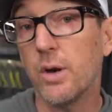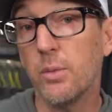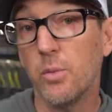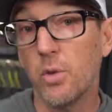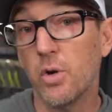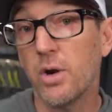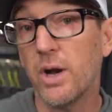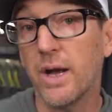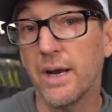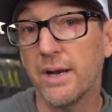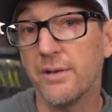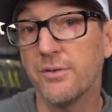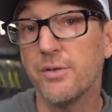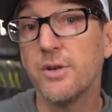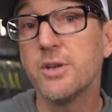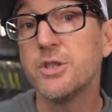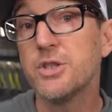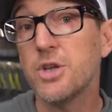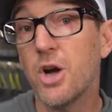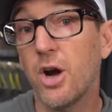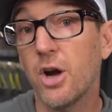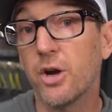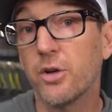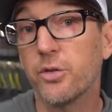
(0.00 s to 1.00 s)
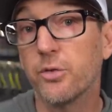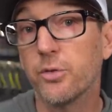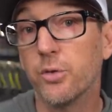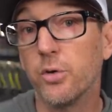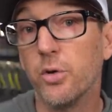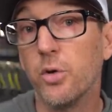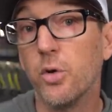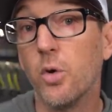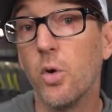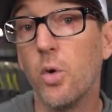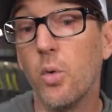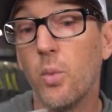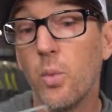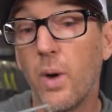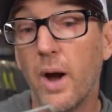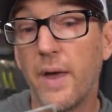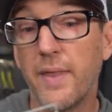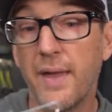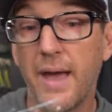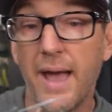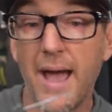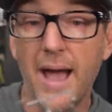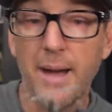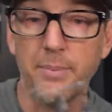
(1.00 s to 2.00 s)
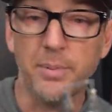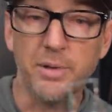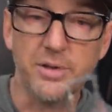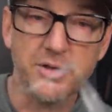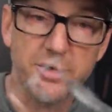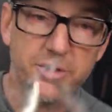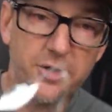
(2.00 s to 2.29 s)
And we'll kind of talk through why that happens.